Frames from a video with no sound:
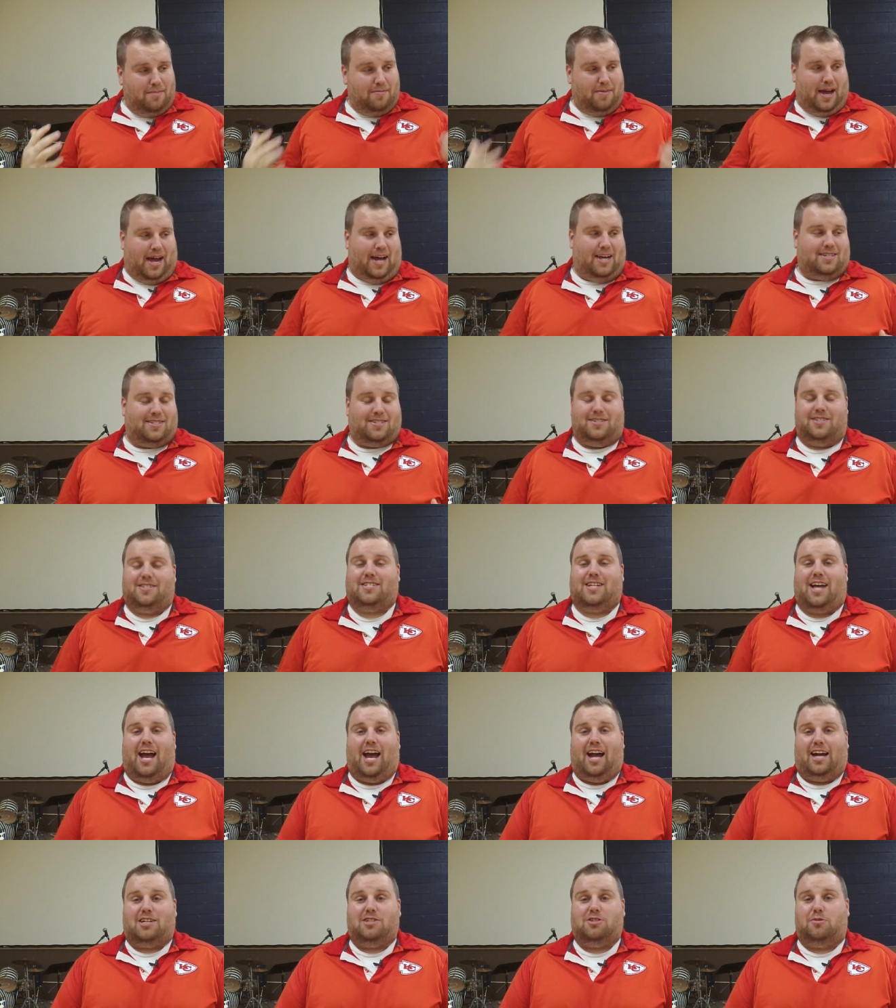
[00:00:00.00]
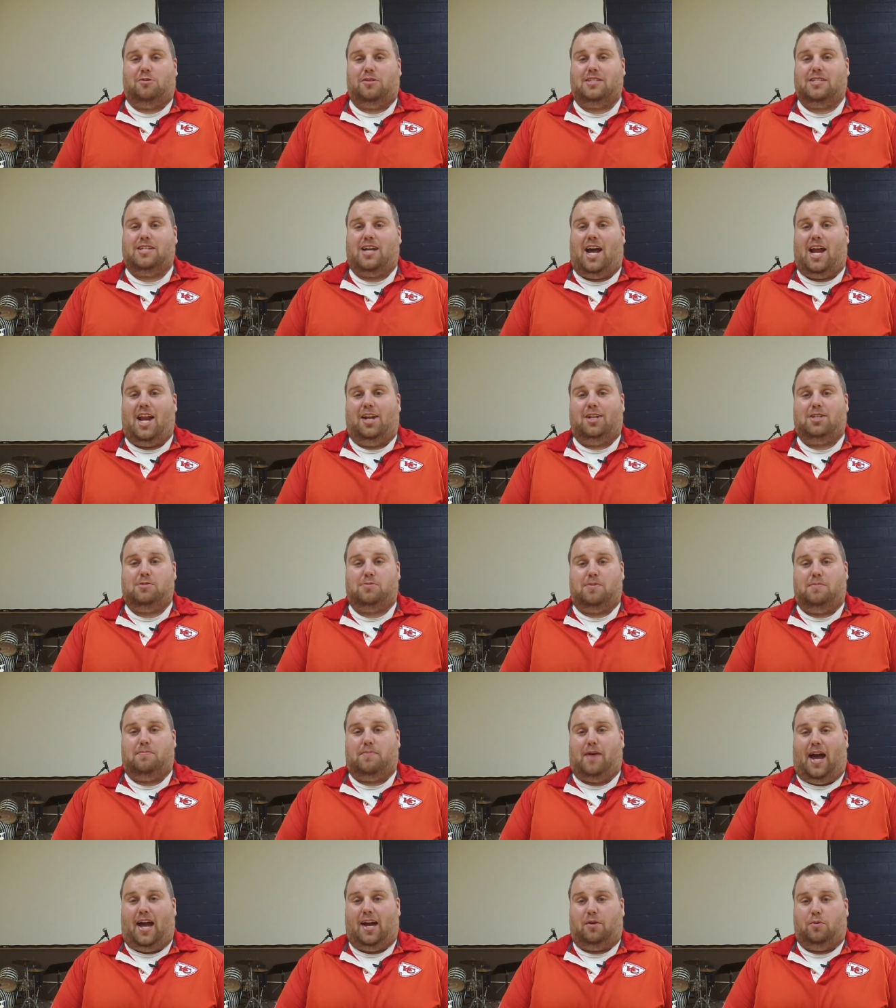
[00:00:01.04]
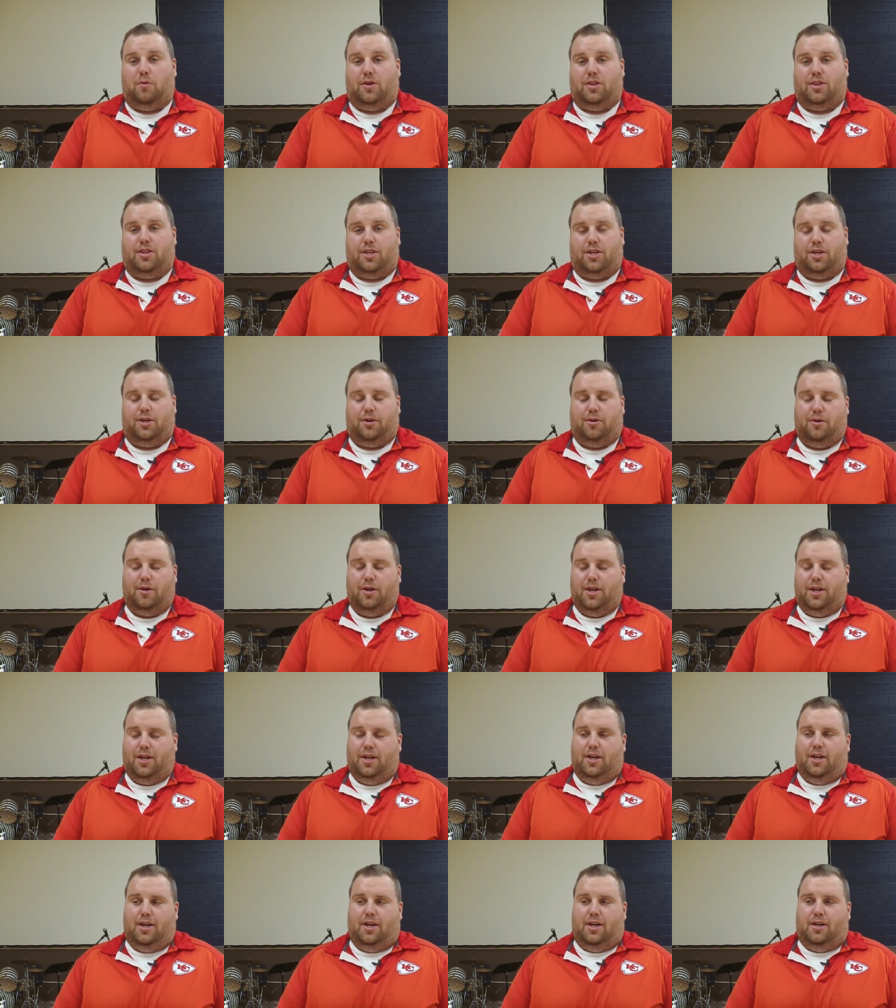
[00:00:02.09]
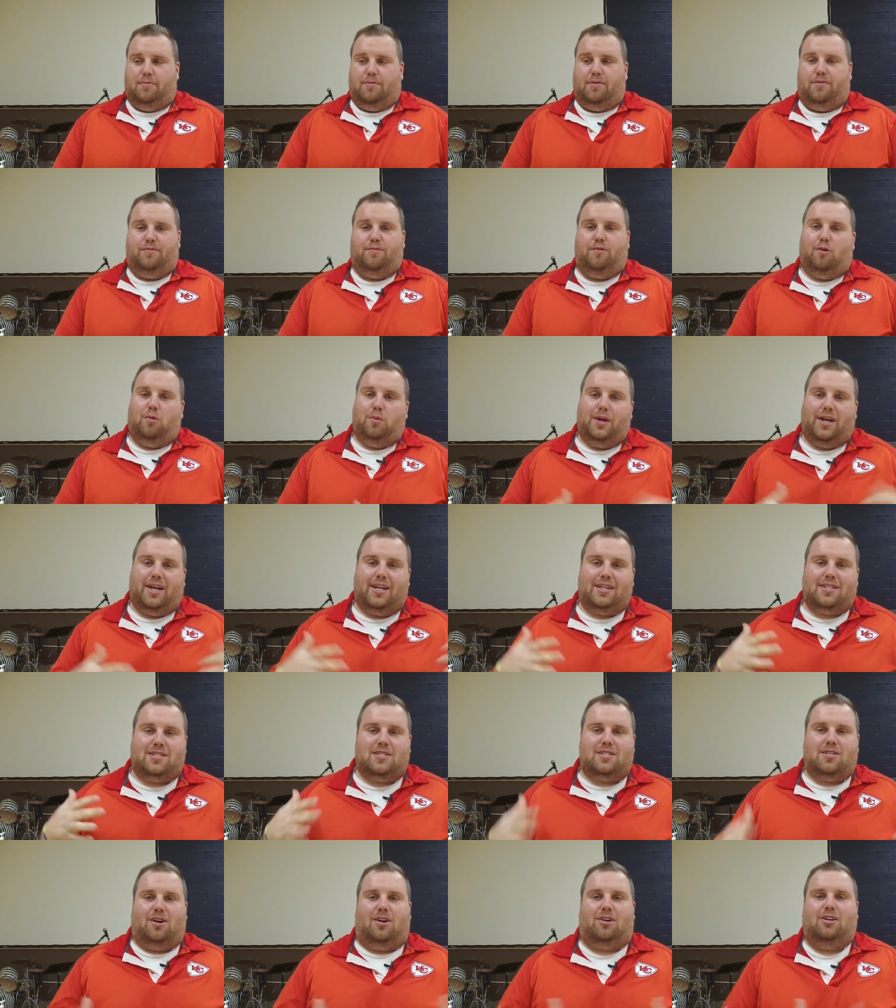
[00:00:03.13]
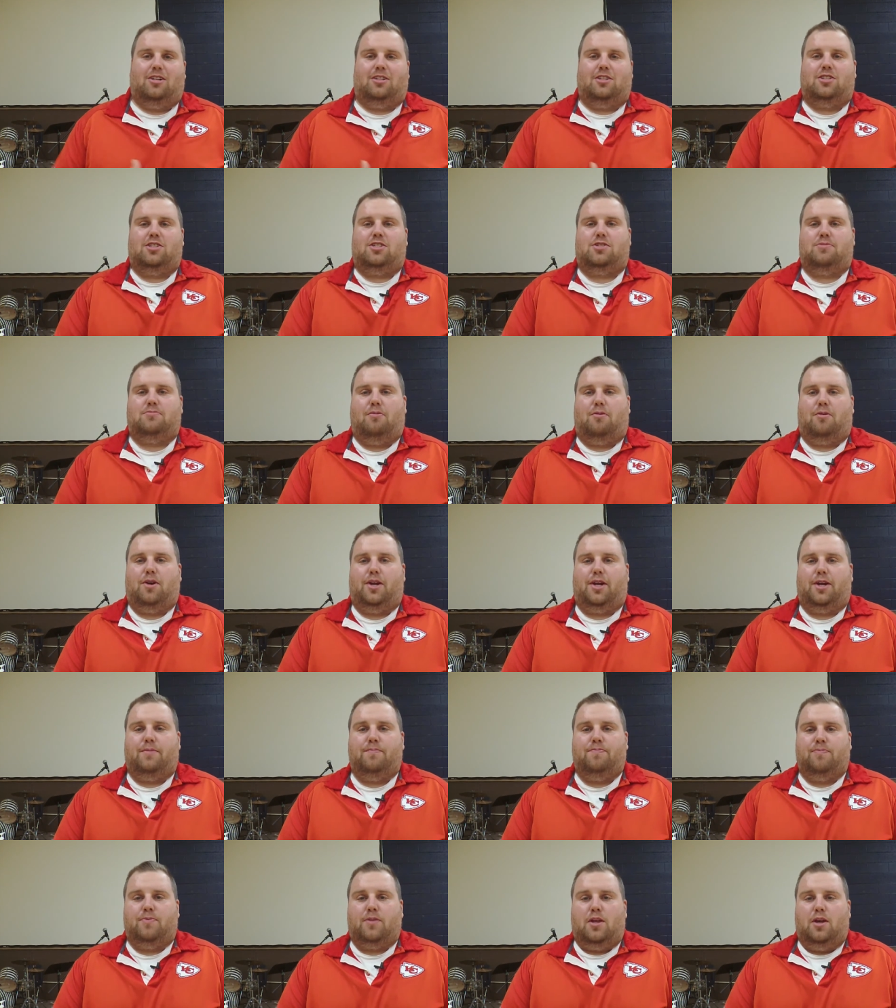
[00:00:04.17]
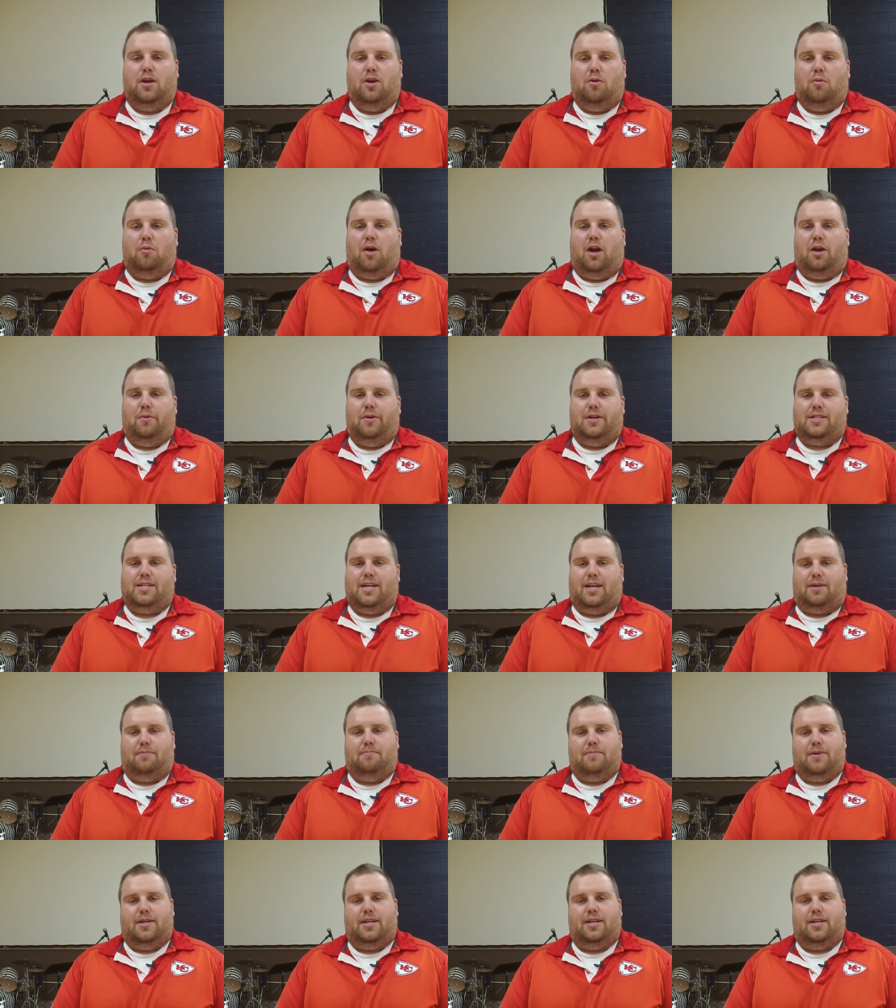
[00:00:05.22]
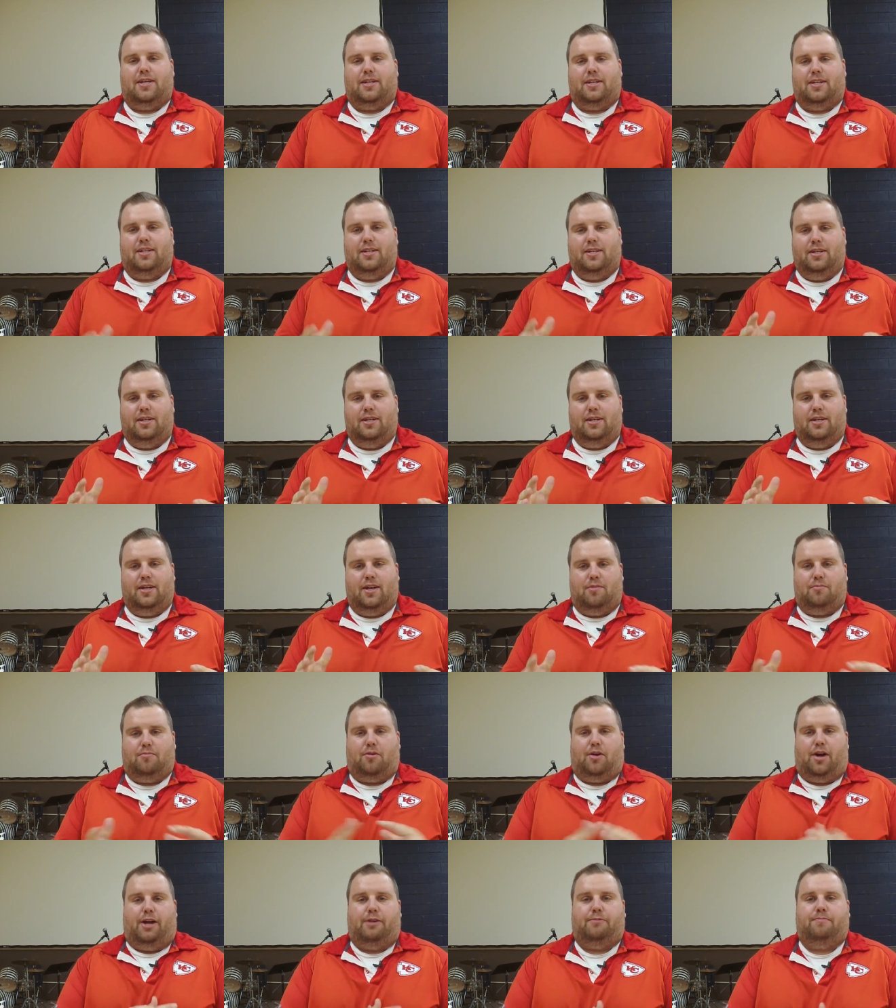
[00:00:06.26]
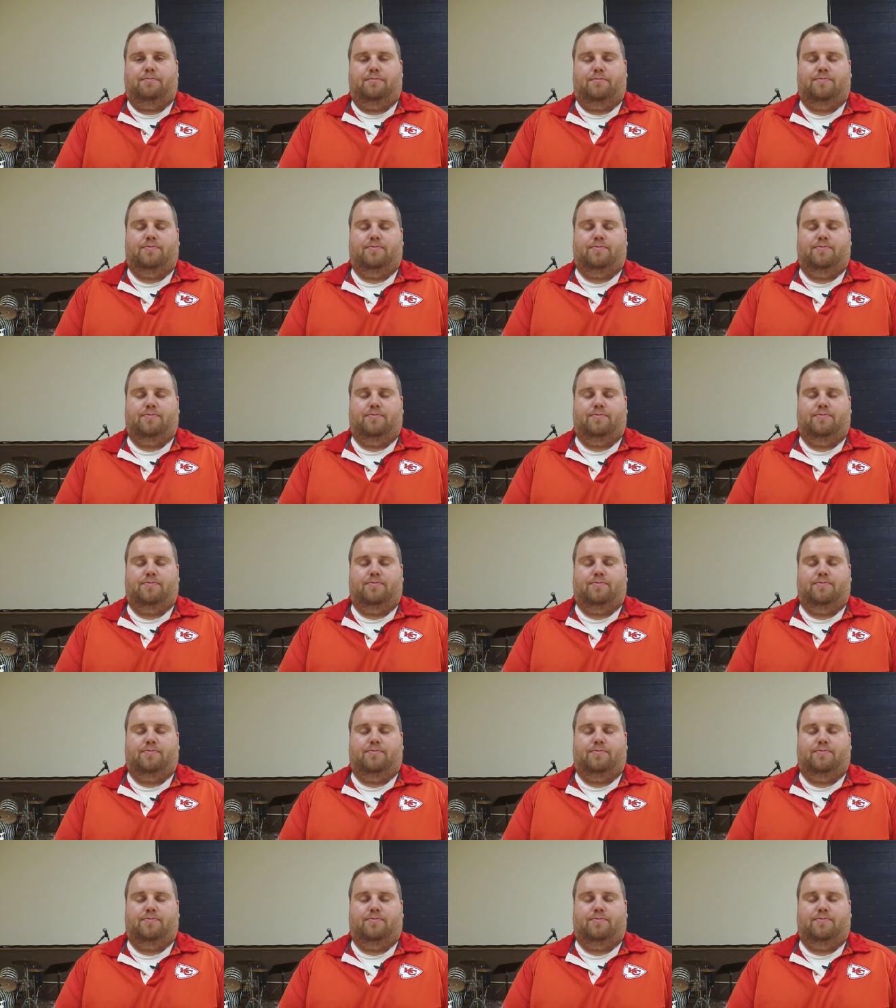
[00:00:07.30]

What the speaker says: Pastor Zach, so excited to be back with you. Before we get started this morning, why don't we take a minute and pray?